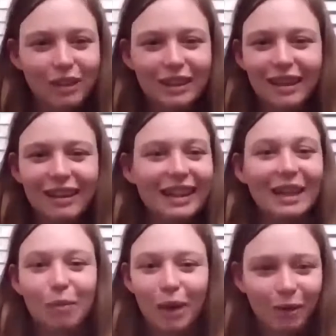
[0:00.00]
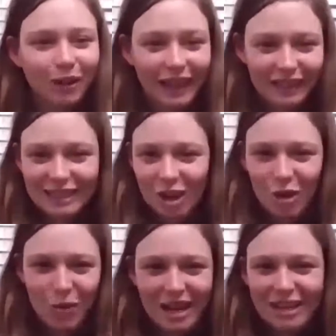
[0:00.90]
we have really done any better in that
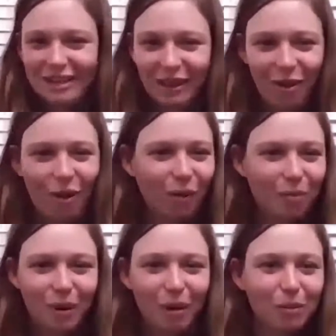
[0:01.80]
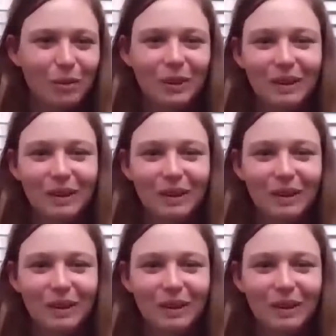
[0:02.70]
situation at all? Probably.